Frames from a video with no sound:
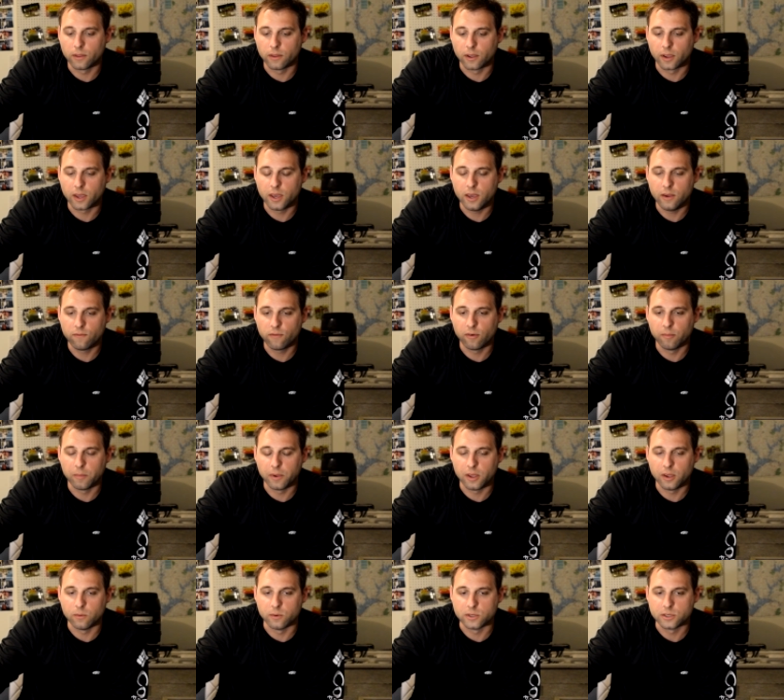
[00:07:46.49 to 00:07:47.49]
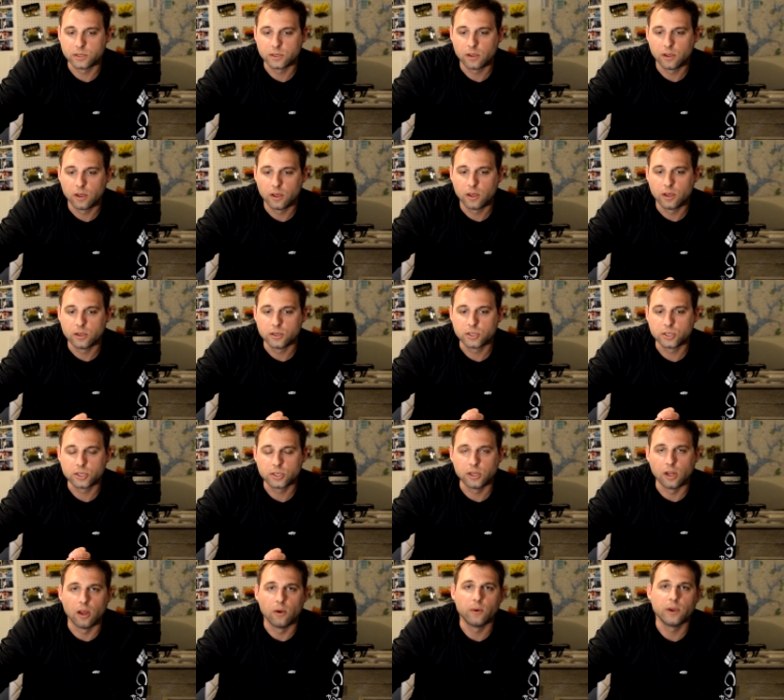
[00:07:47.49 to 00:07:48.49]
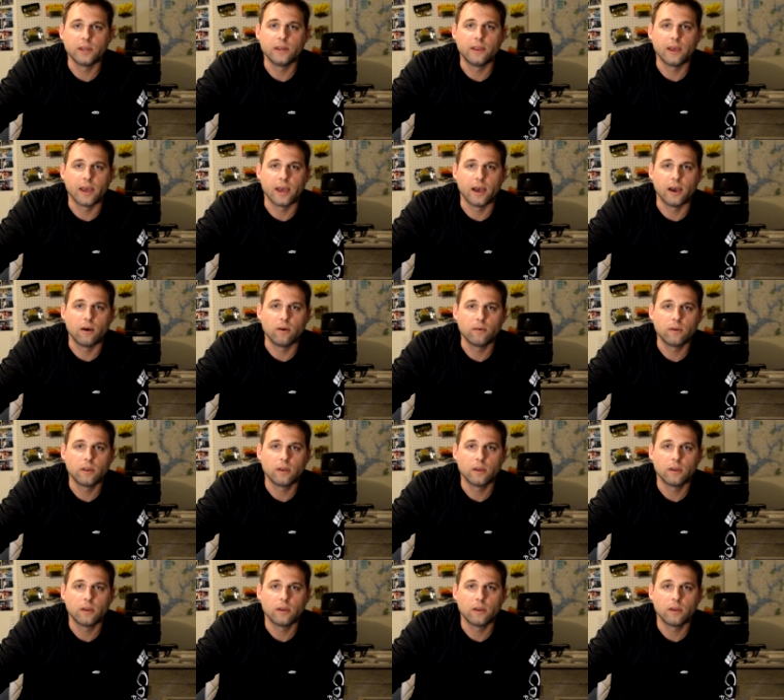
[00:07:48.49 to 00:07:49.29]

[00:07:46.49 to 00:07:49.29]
the key for me was slowing down